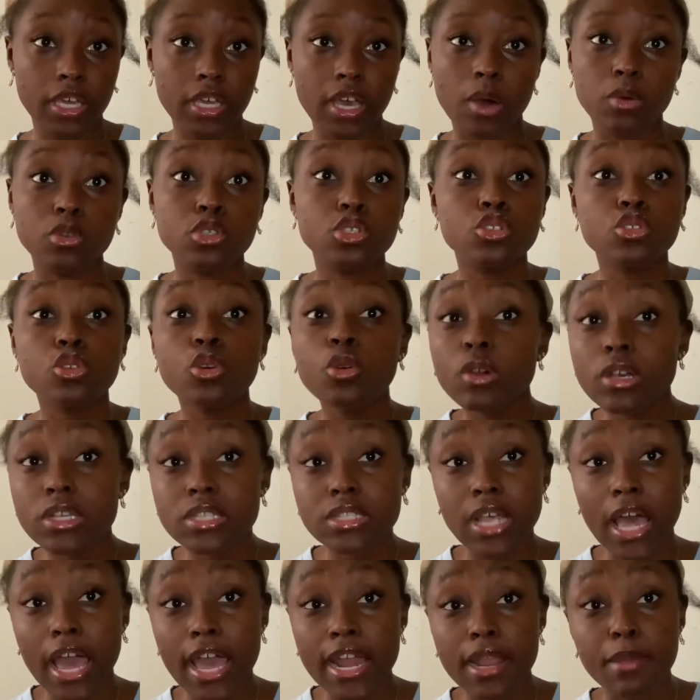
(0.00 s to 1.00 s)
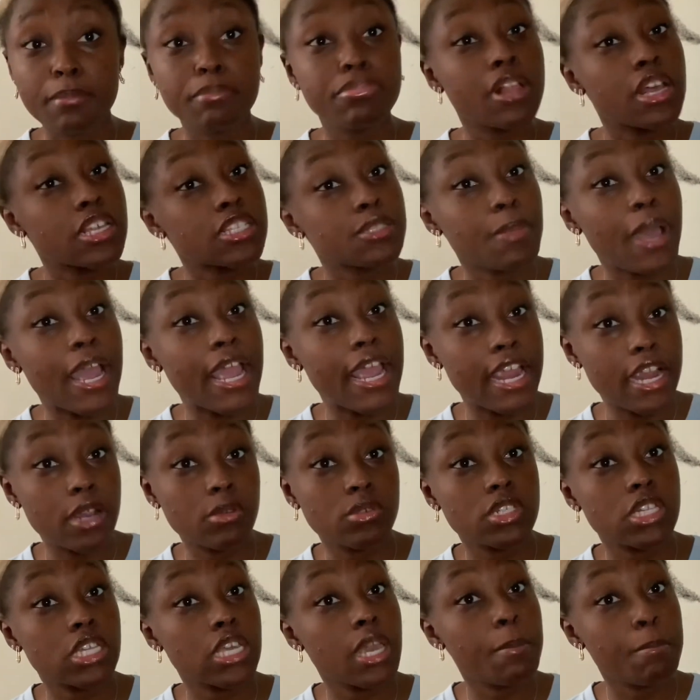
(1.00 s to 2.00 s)
I was too excited. Plus my hair was
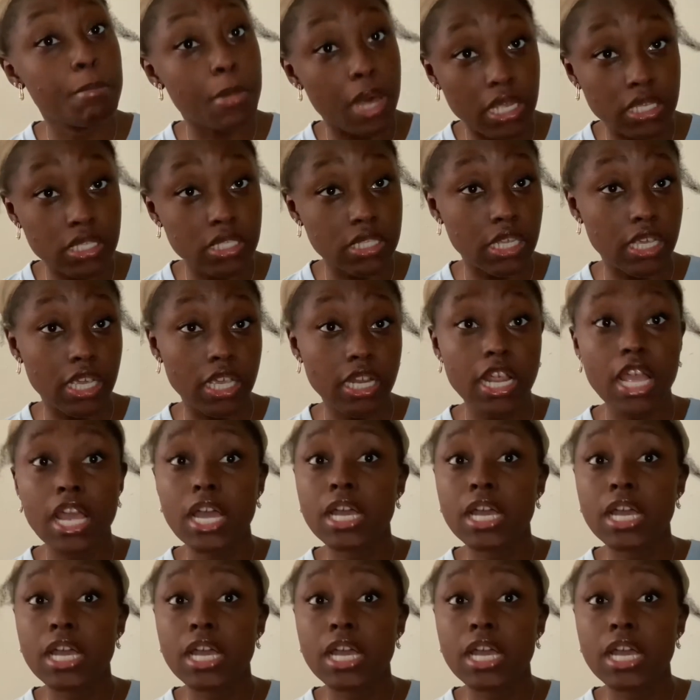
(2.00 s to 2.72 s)
looking busted.